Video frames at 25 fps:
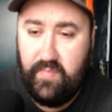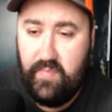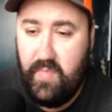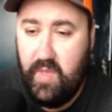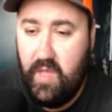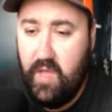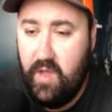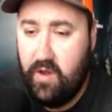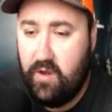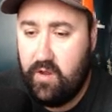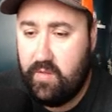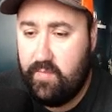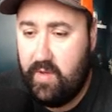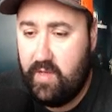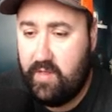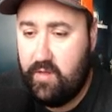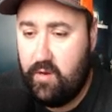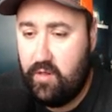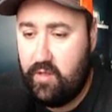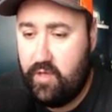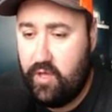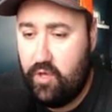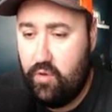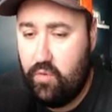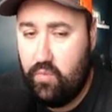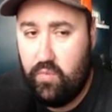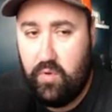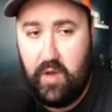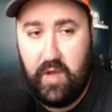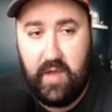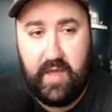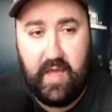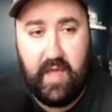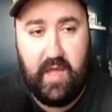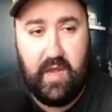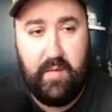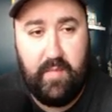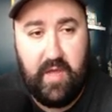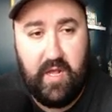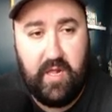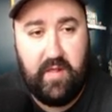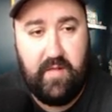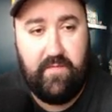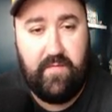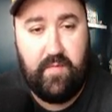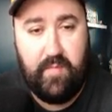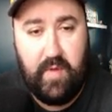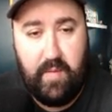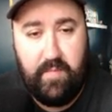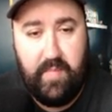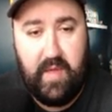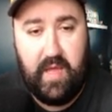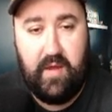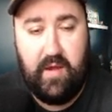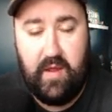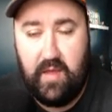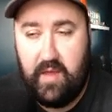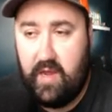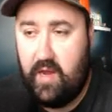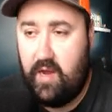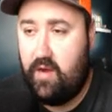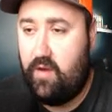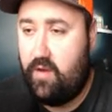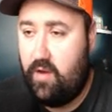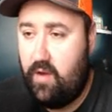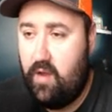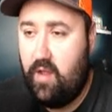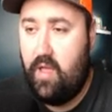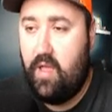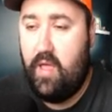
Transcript: Here's my little cute walk animation for my peanut character.